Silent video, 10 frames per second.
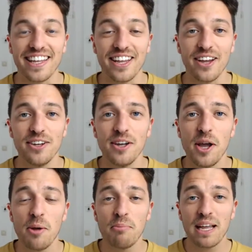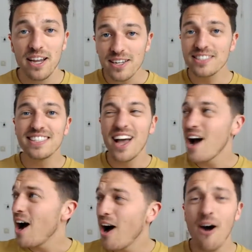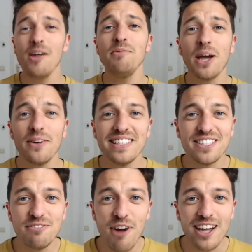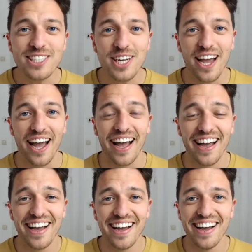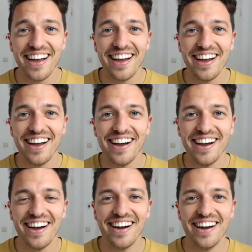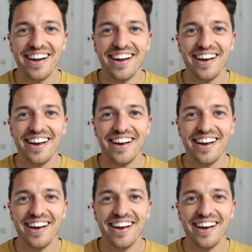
you, because I'm going to Russia. Oh my